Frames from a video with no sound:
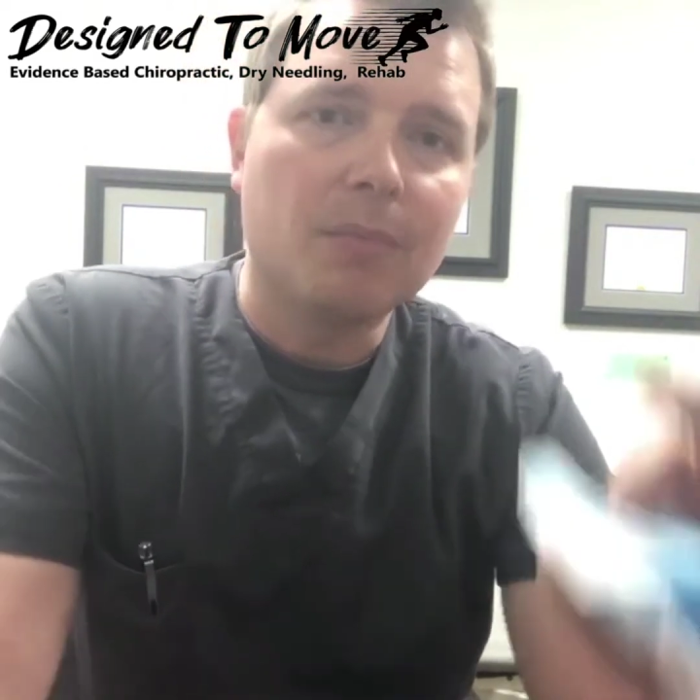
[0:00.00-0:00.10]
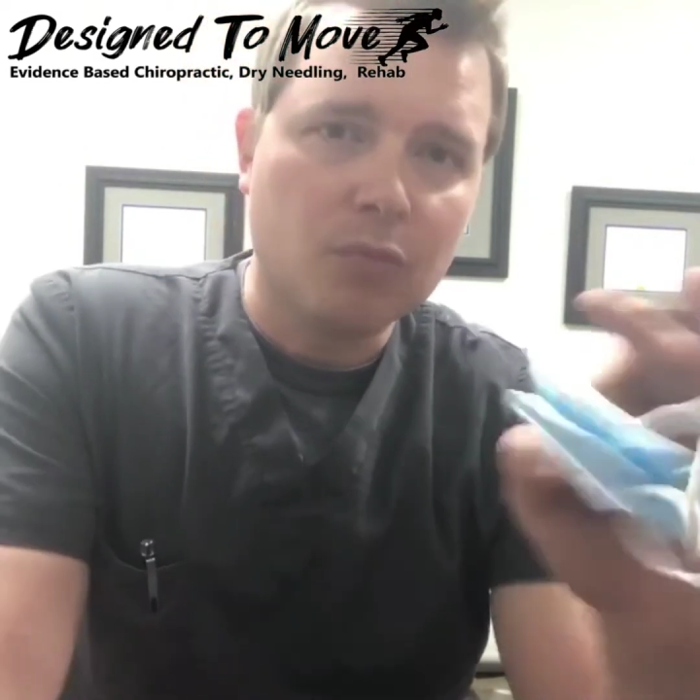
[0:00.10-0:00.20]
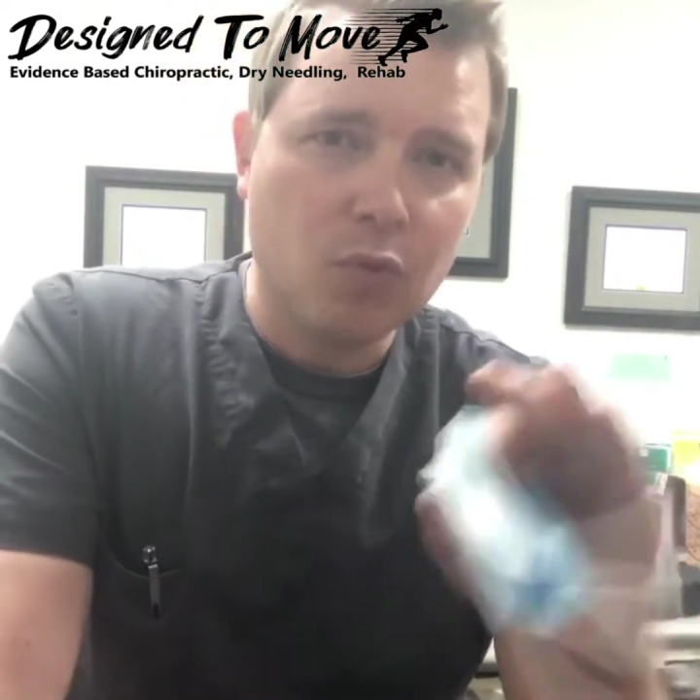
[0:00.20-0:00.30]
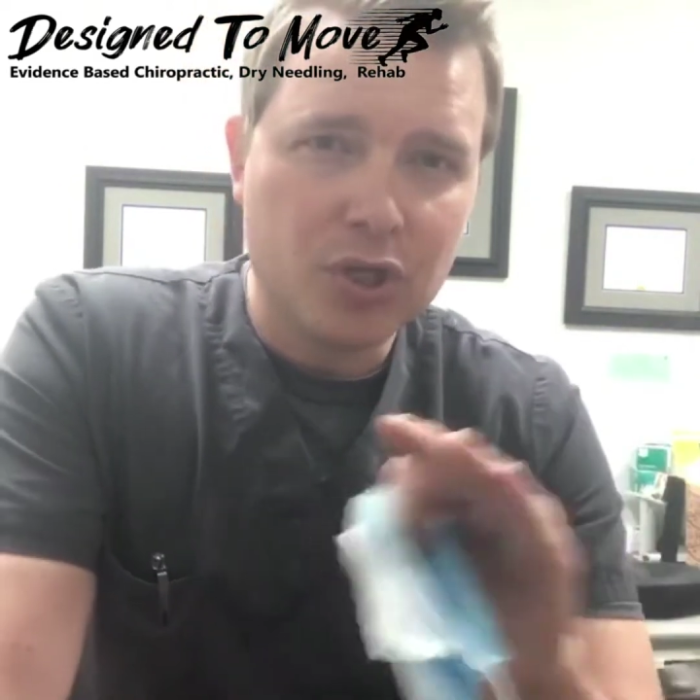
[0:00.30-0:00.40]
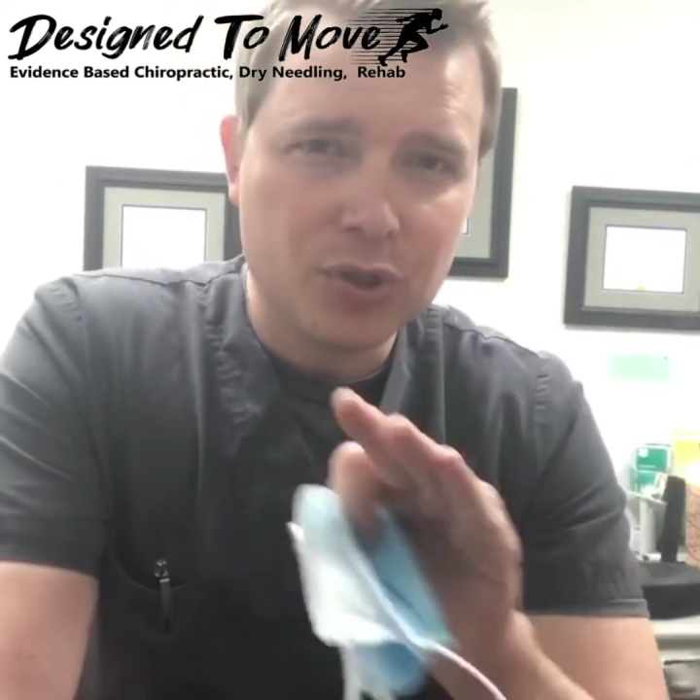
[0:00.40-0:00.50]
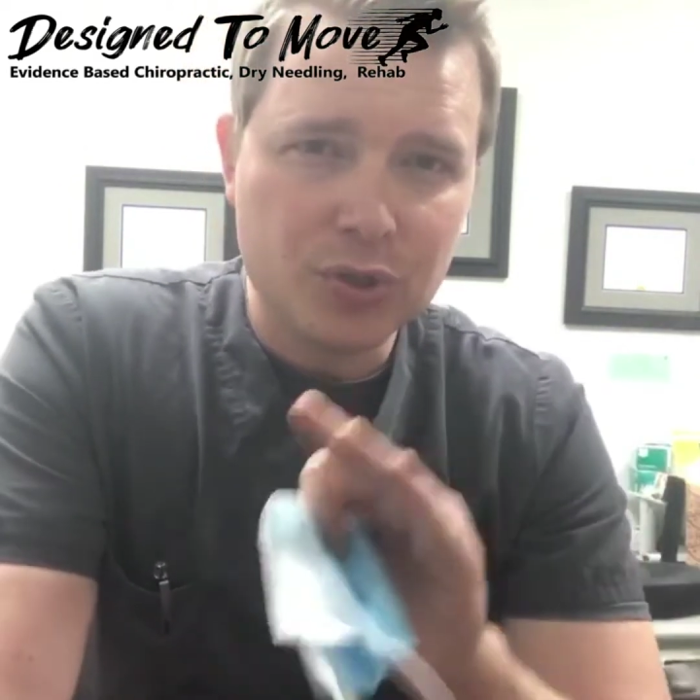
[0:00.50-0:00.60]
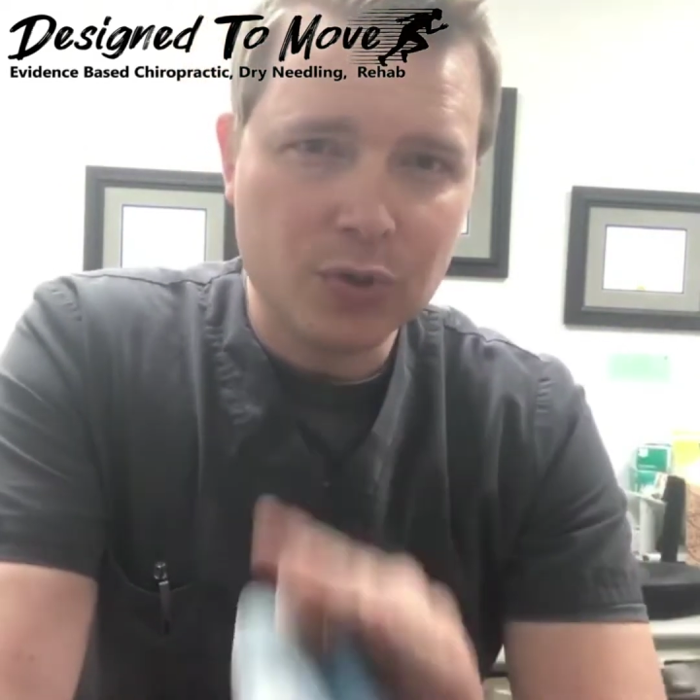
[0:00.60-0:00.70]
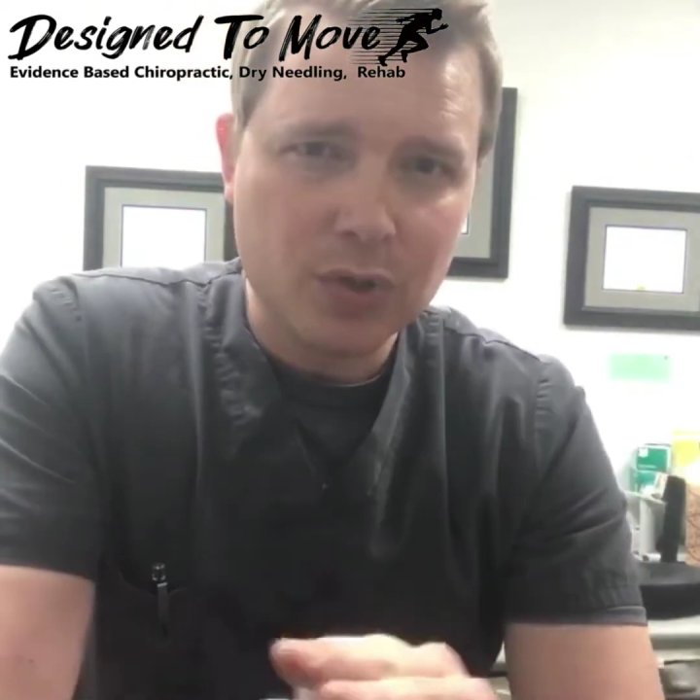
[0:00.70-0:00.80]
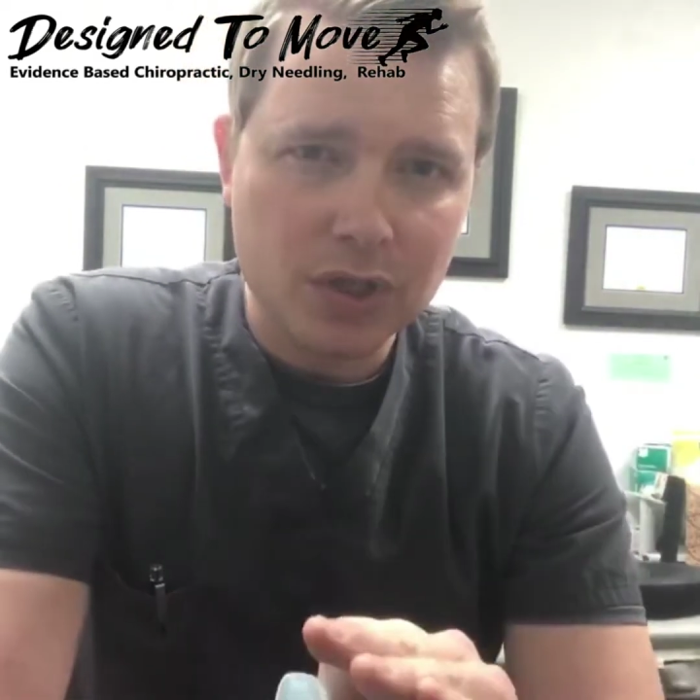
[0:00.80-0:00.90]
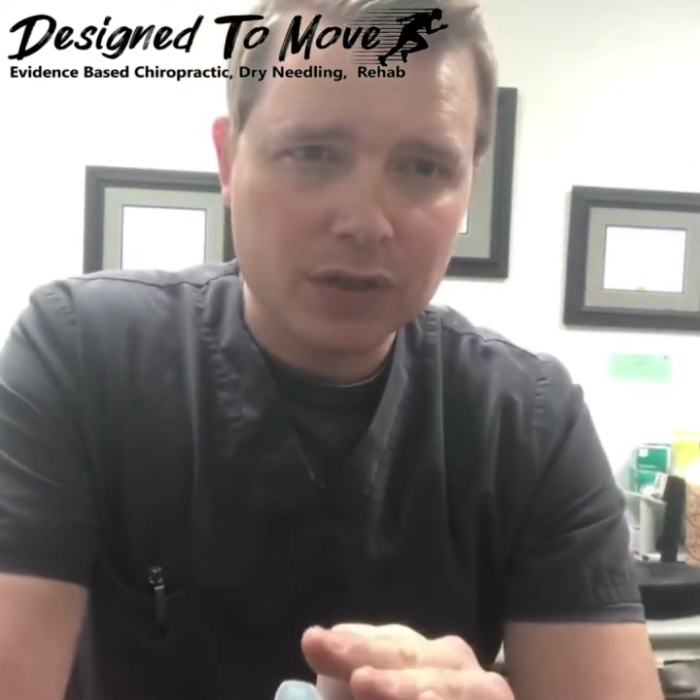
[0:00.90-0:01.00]
When you do
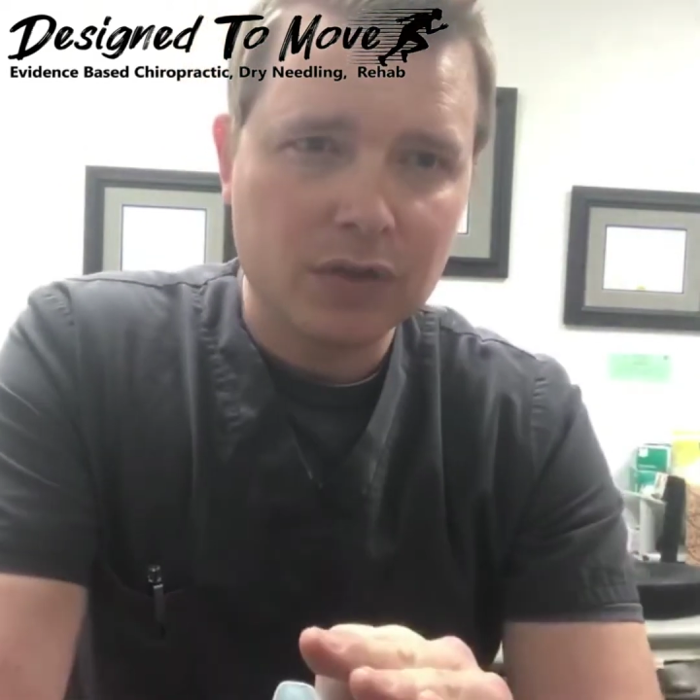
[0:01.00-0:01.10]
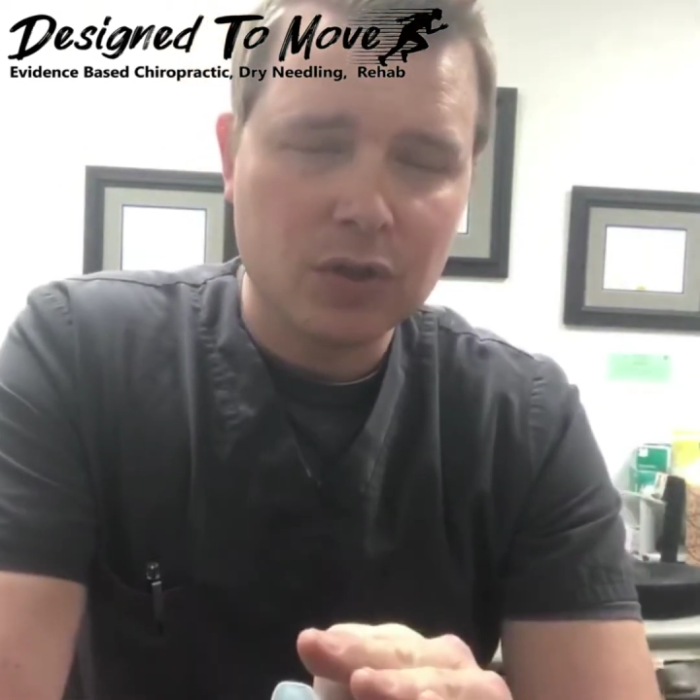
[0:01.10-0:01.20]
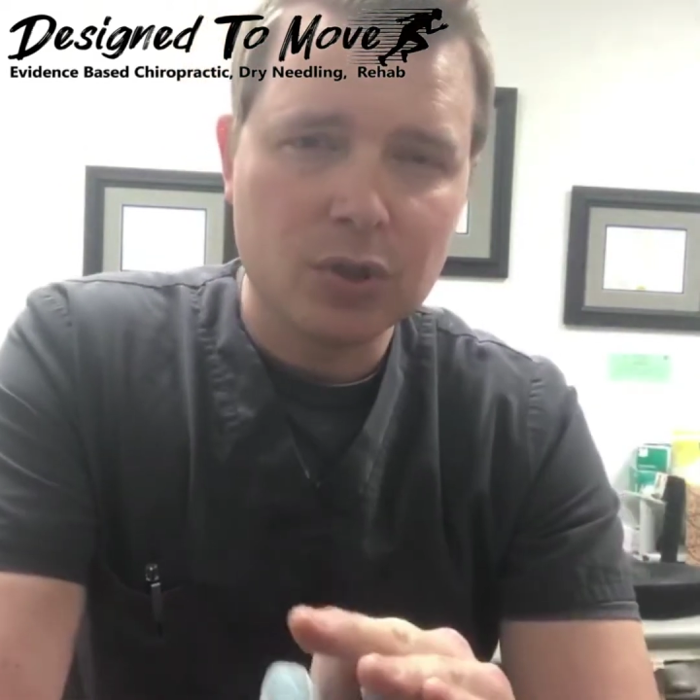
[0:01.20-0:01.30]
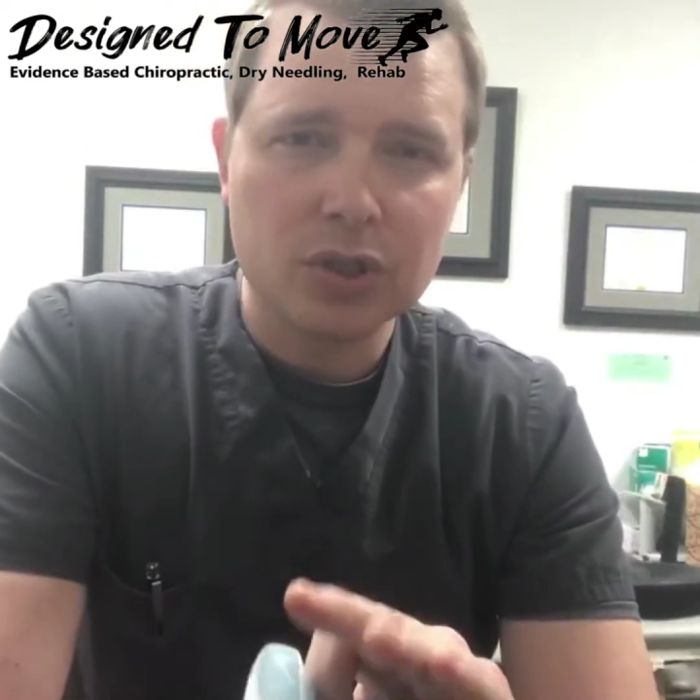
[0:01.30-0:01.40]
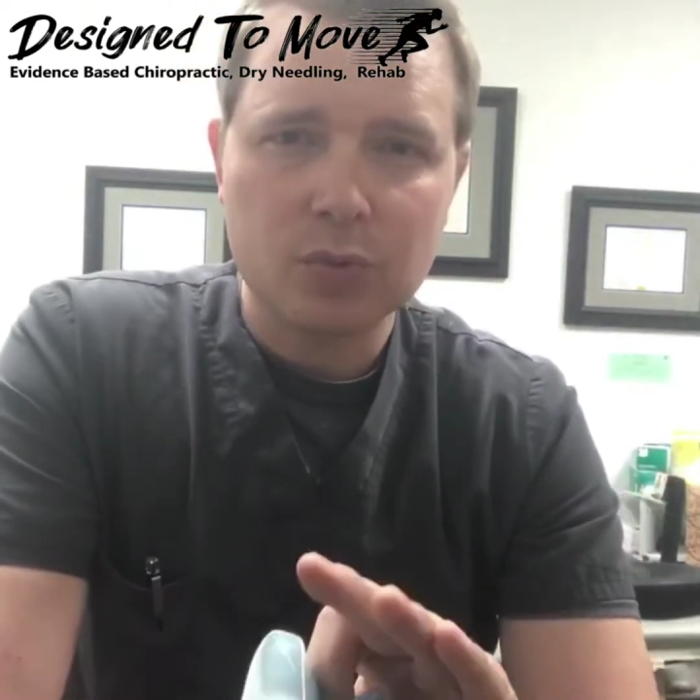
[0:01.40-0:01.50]
this, you just